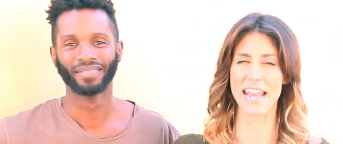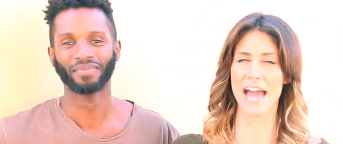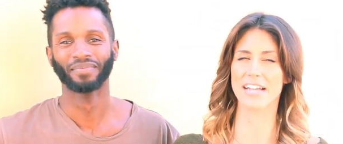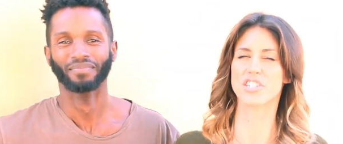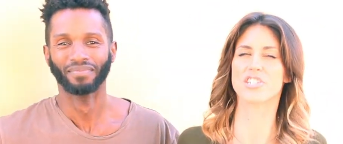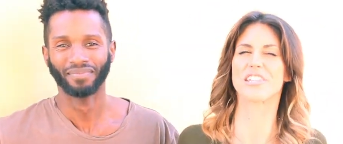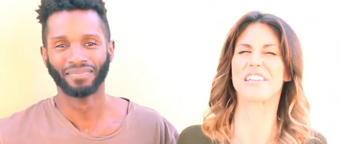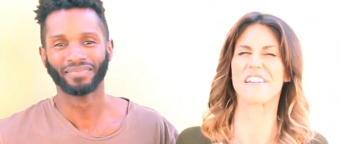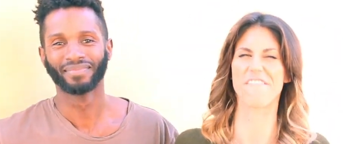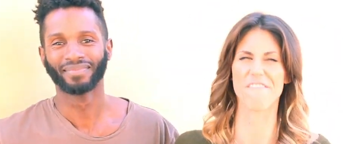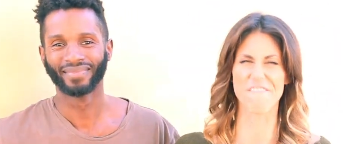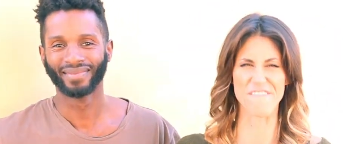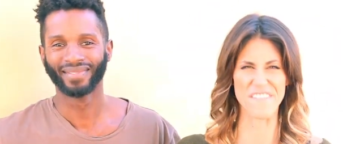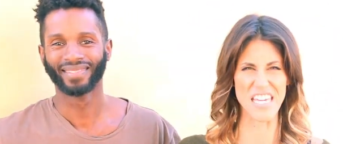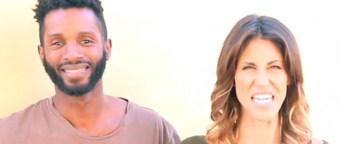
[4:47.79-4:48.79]
Speaker 1: and actually
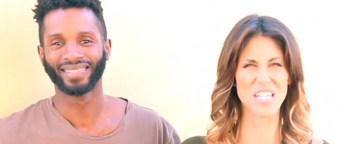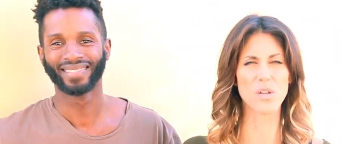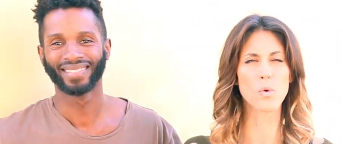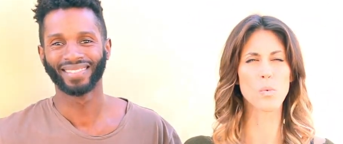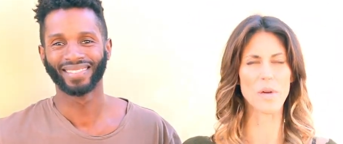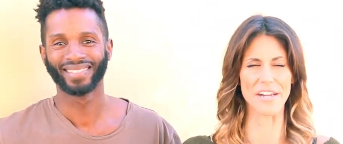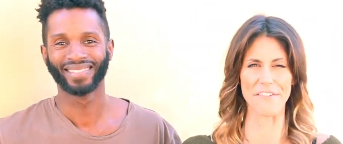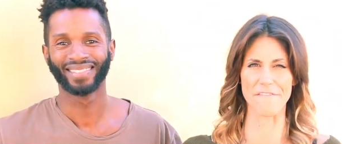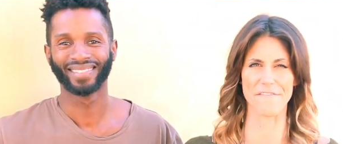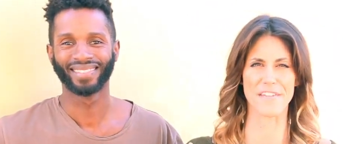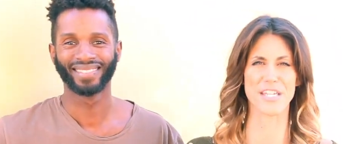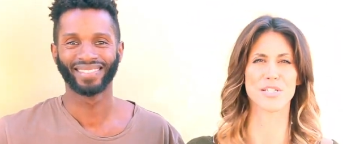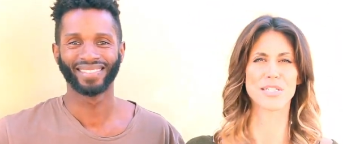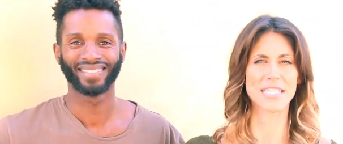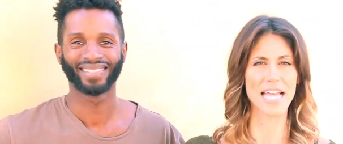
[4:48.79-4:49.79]
feel what it
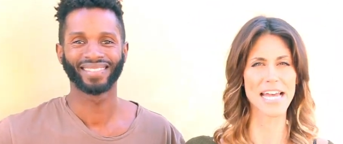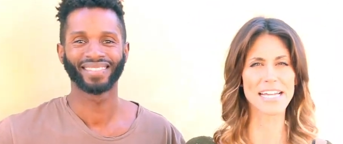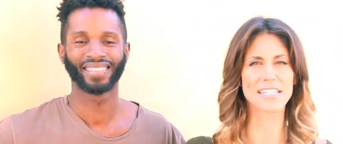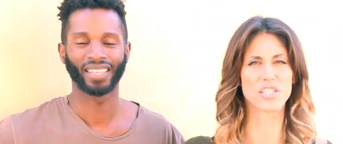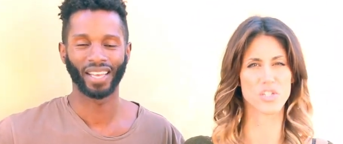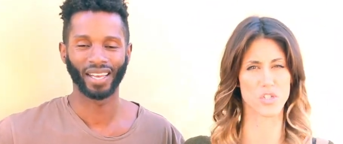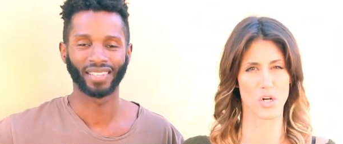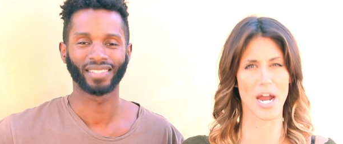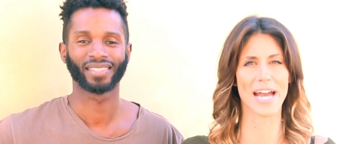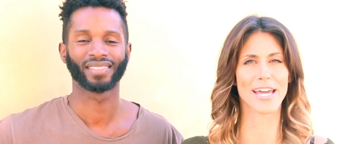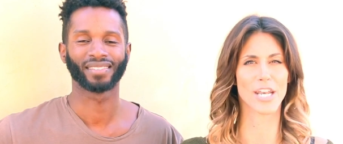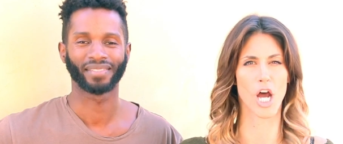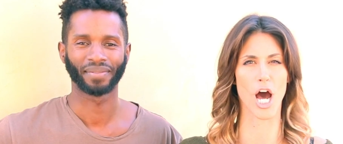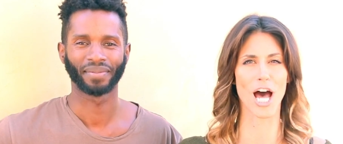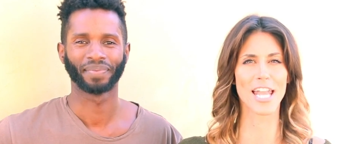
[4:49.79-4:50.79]
feels like to try
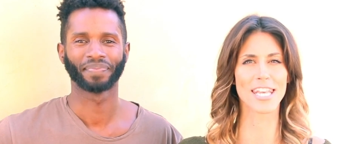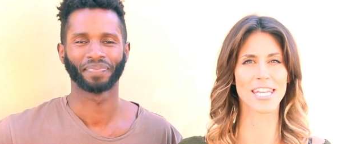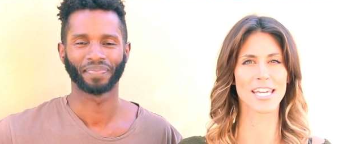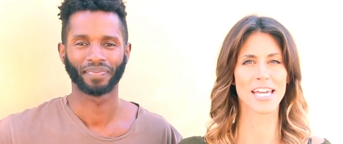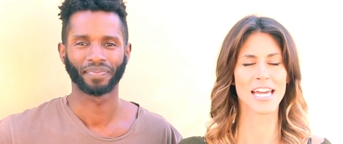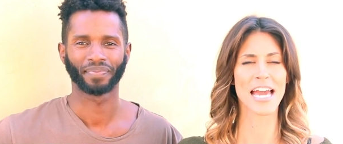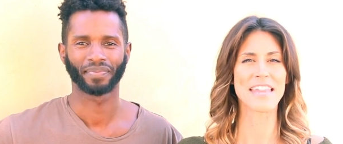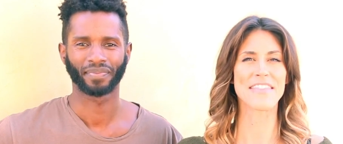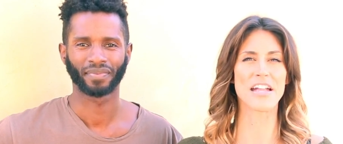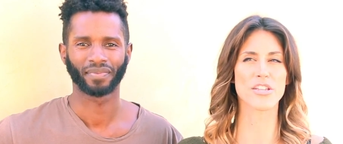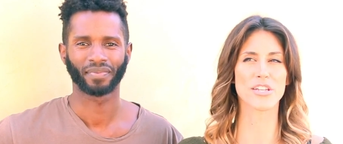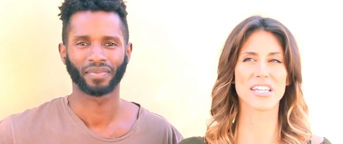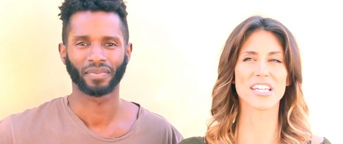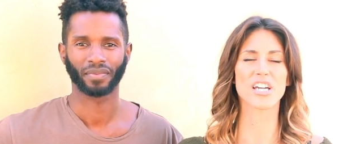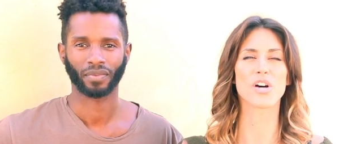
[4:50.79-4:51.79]
it on, then
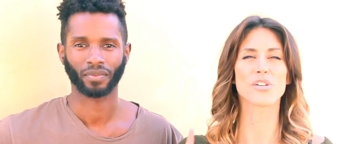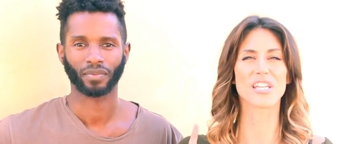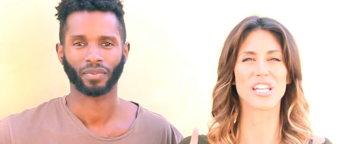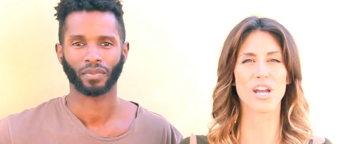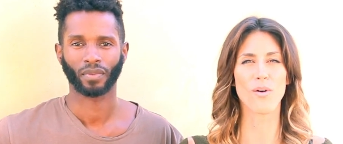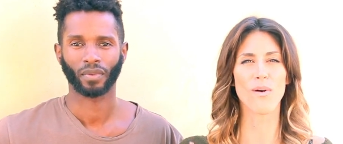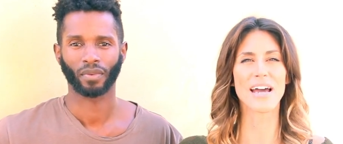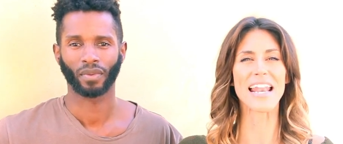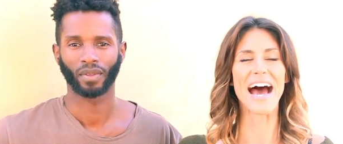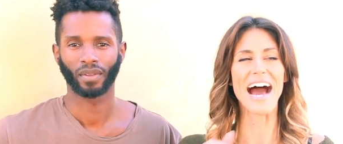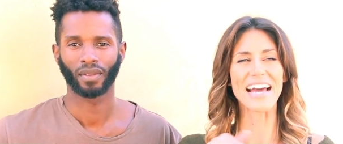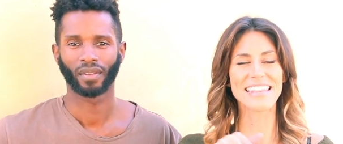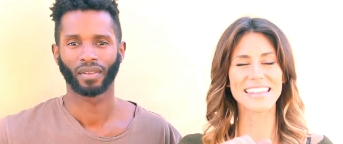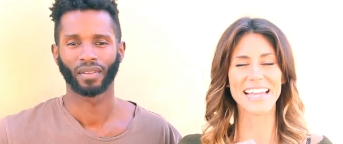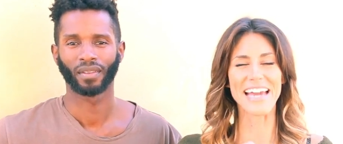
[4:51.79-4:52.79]
you can go, you know what?
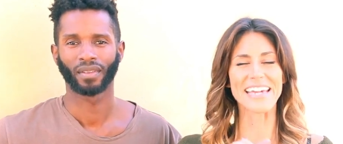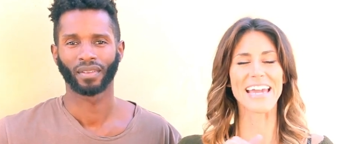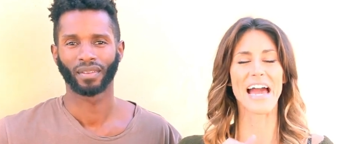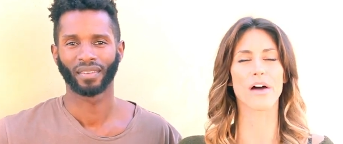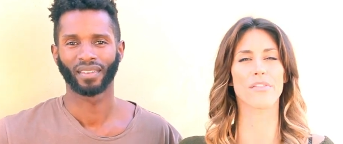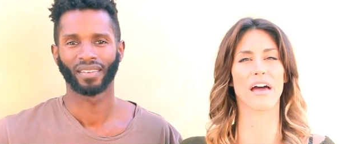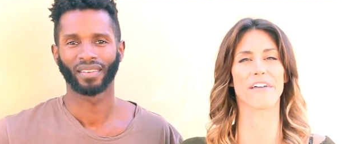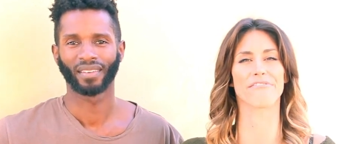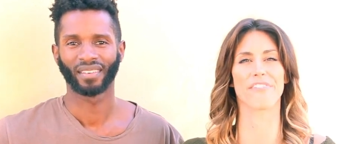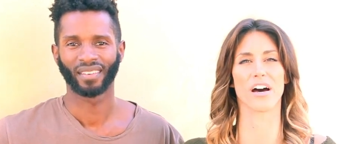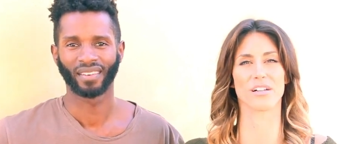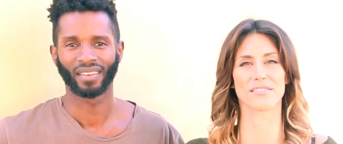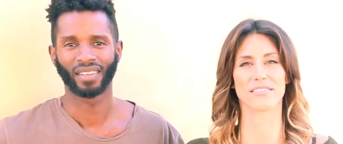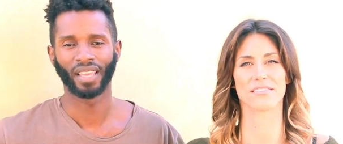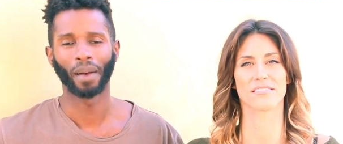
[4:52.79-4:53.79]
I like how that
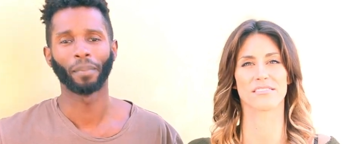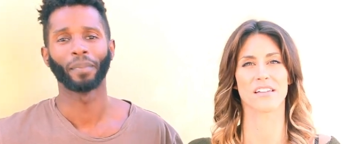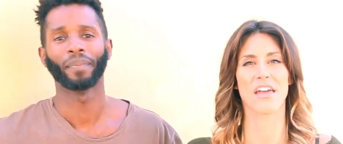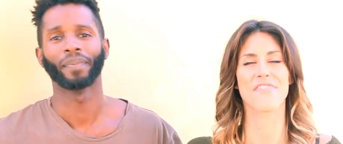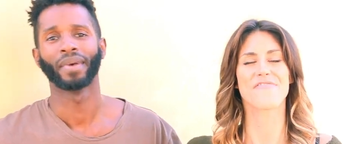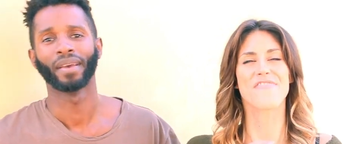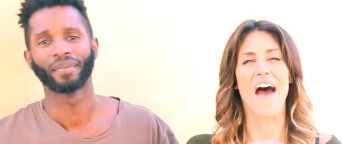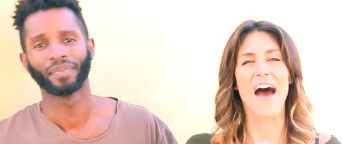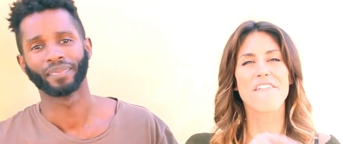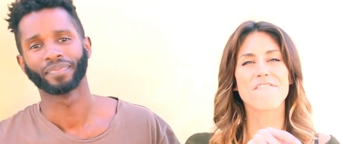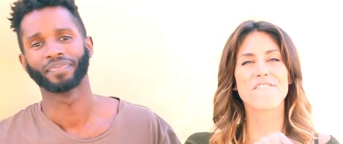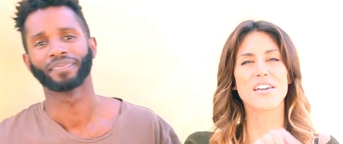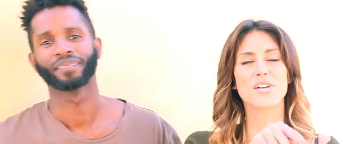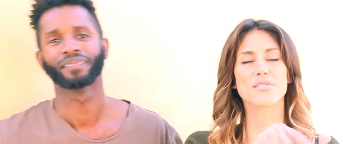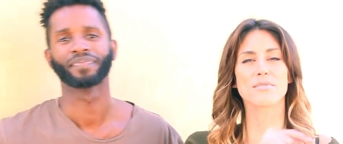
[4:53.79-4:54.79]
felt.
Speaker 2: Yep.
Speaker 1: that
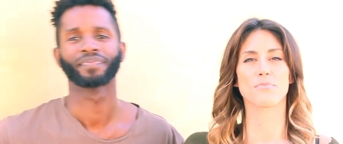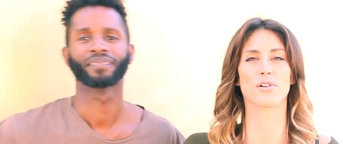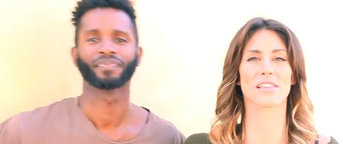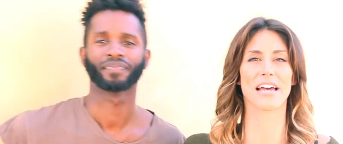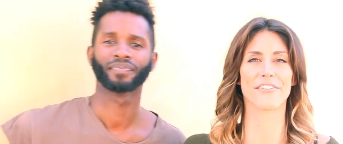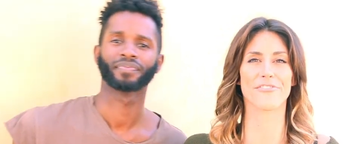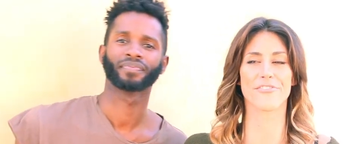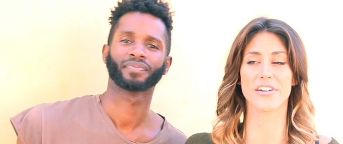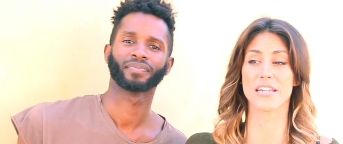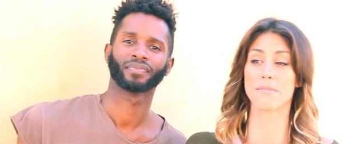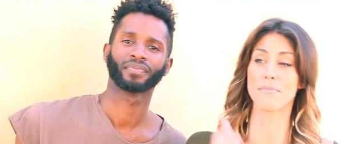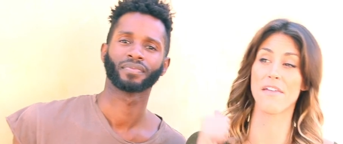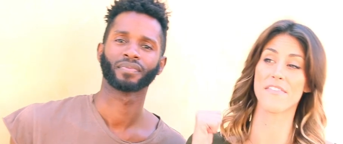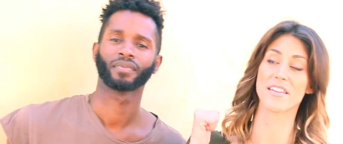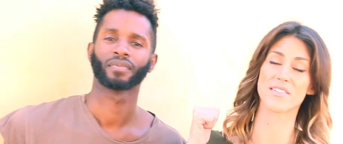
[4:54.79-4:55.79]
feels more like
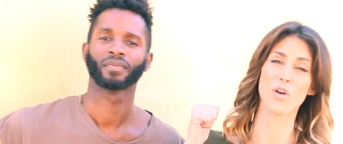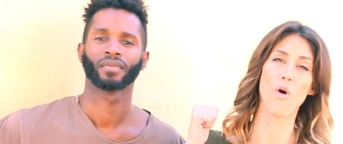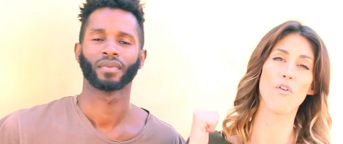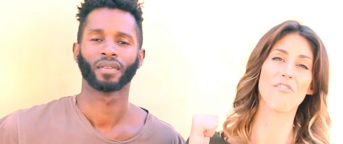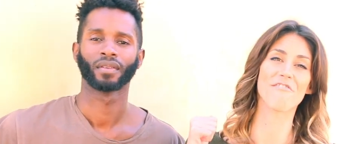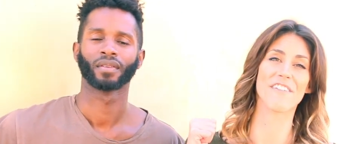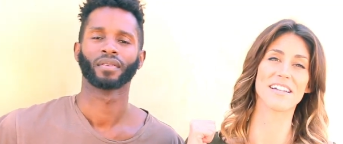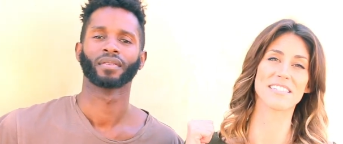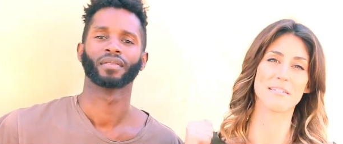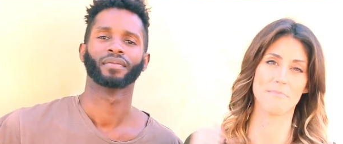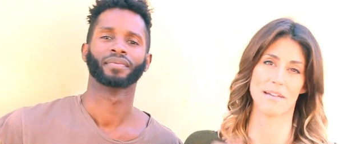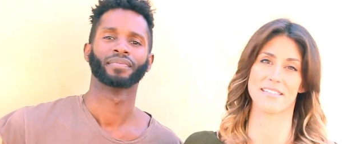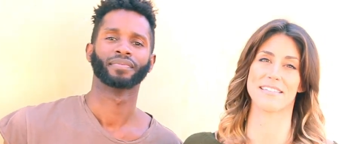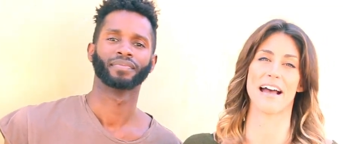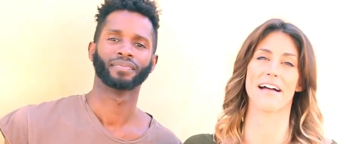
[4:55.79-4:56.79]
freedom than this whole
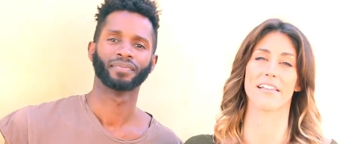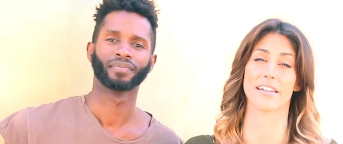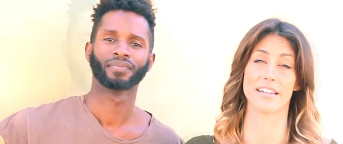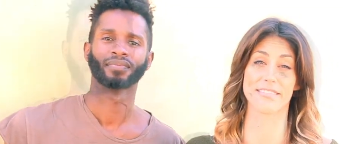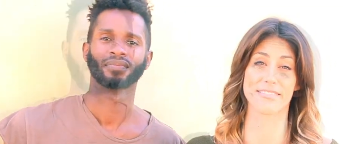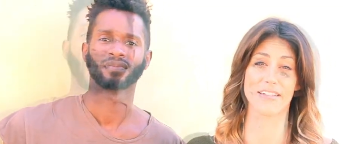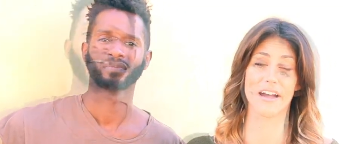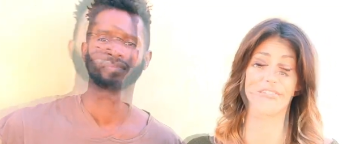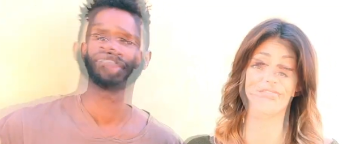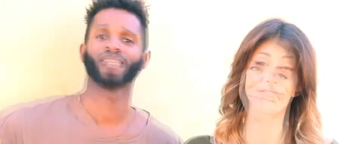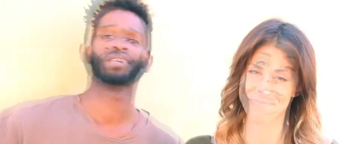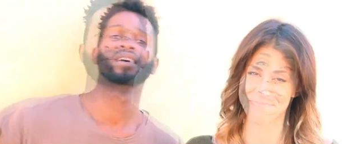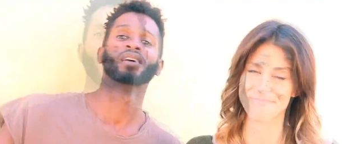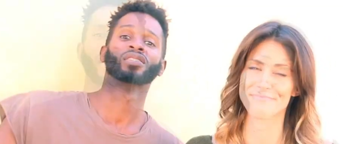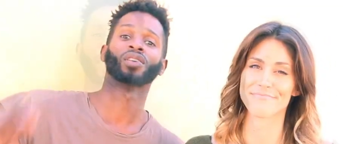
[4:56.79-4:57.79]
victim mentality stuff. Yeah,
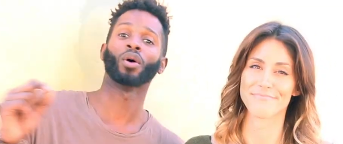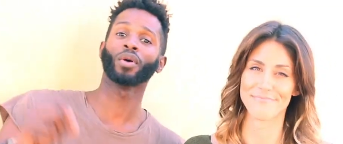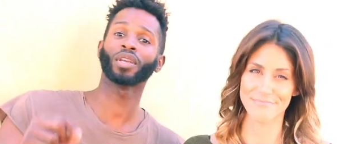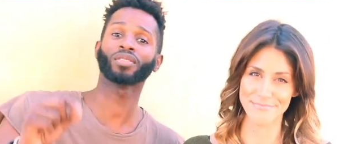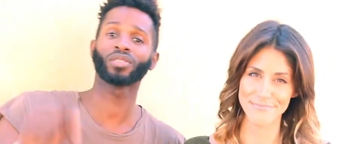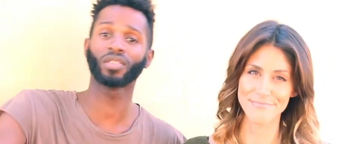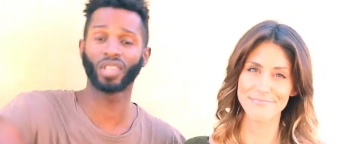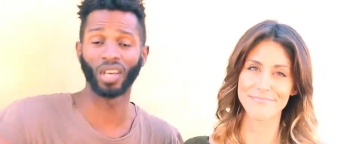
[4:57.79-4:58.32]
Speaker 2: that's right. So here's the